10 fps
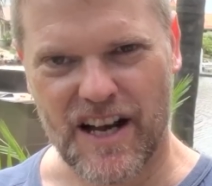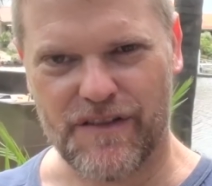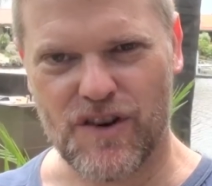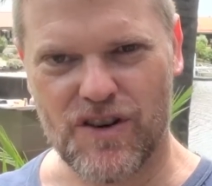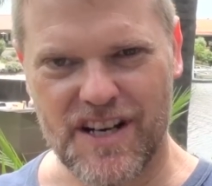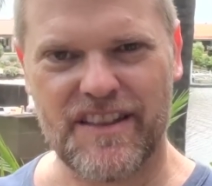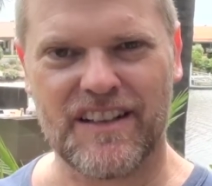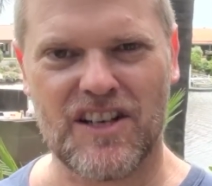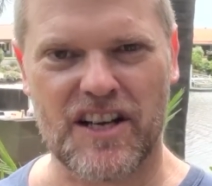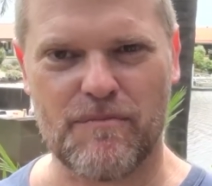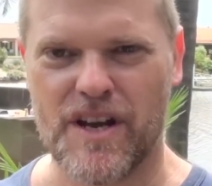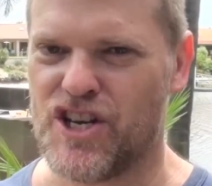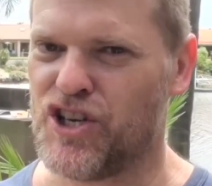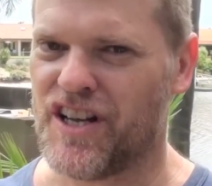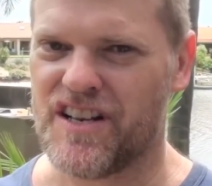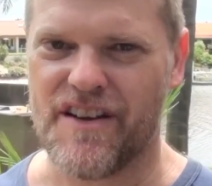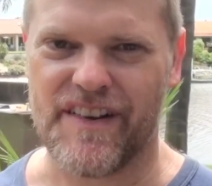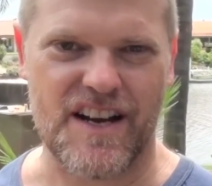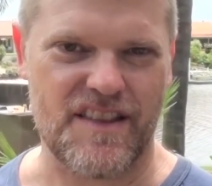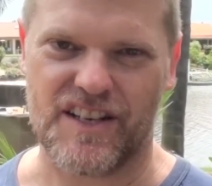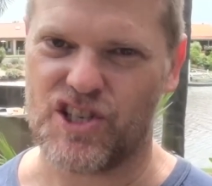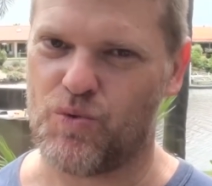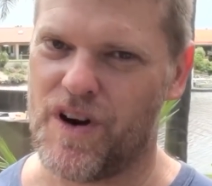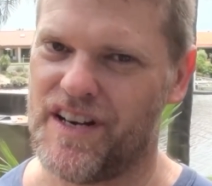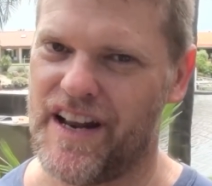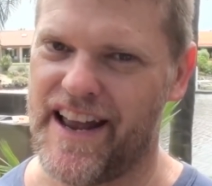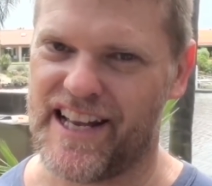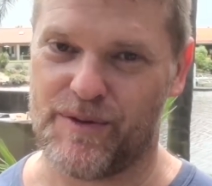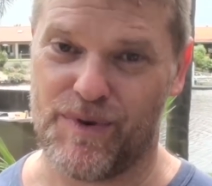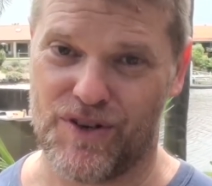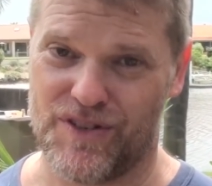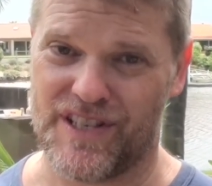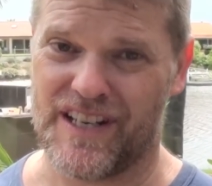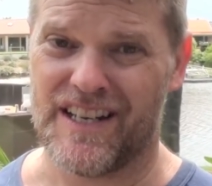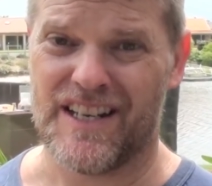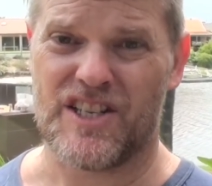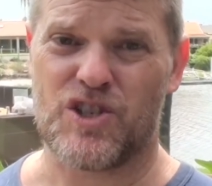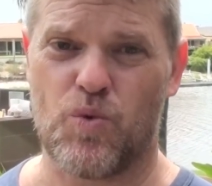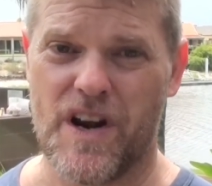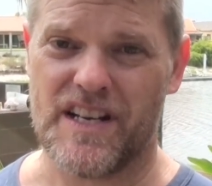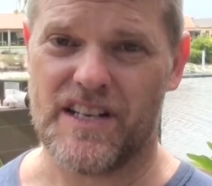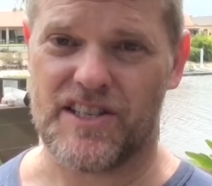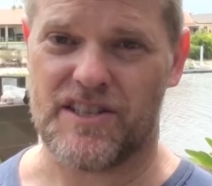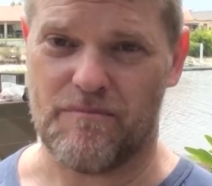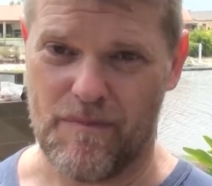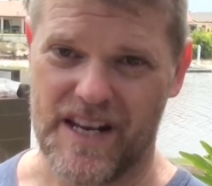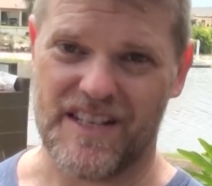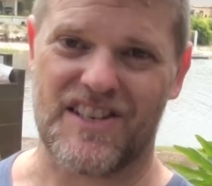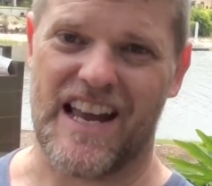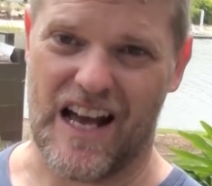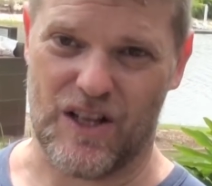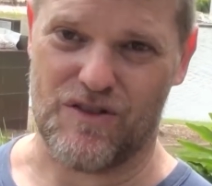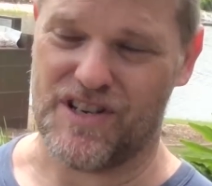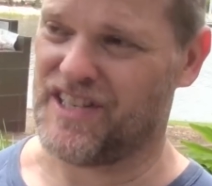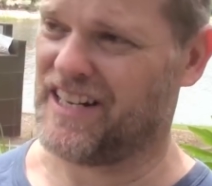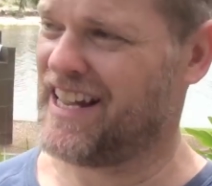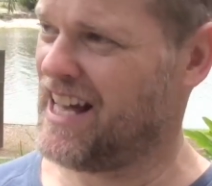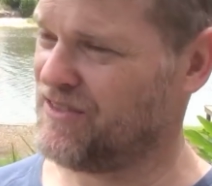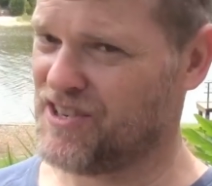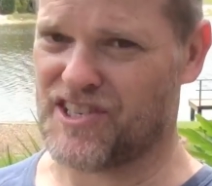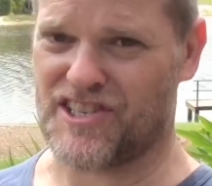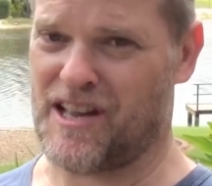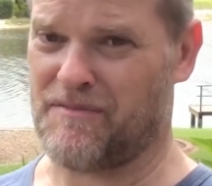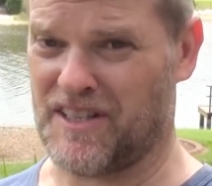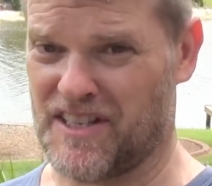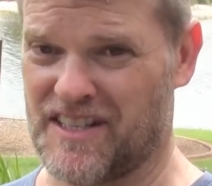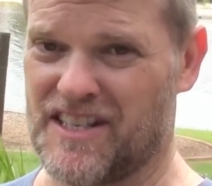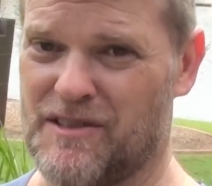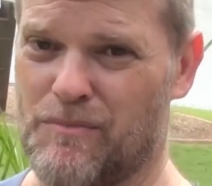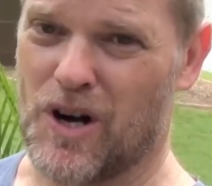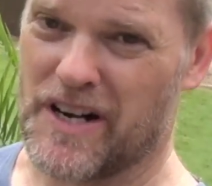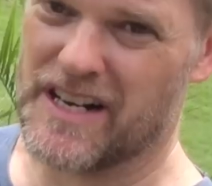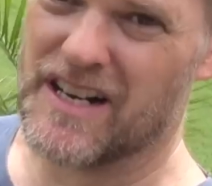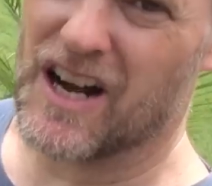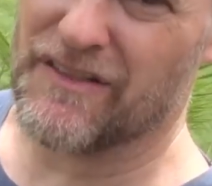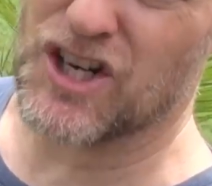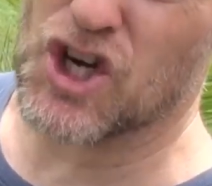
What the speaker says: if you're anything like me, you don't have anything sweet in the house, because sweetness means calories, and calories are something that this body of a